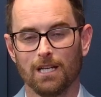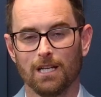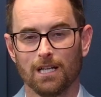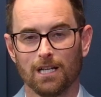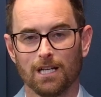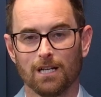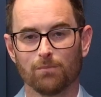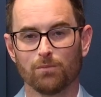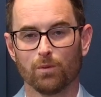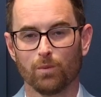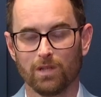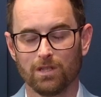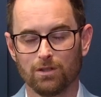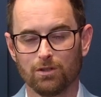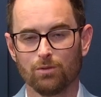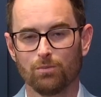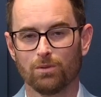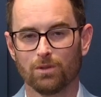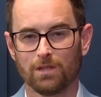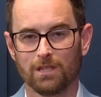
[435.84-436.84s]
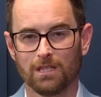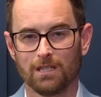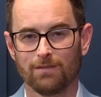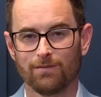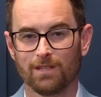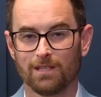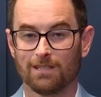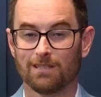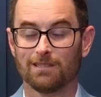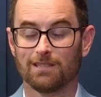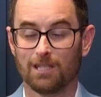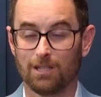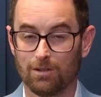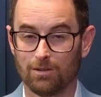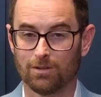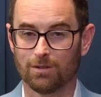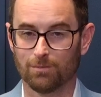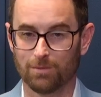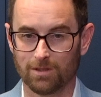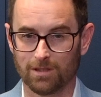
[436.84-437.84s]
But we do believe and continue
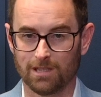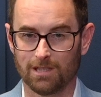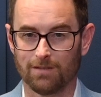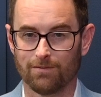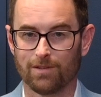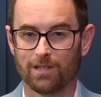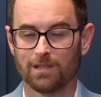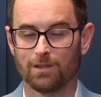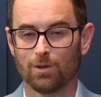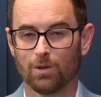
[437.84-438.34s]
to believe that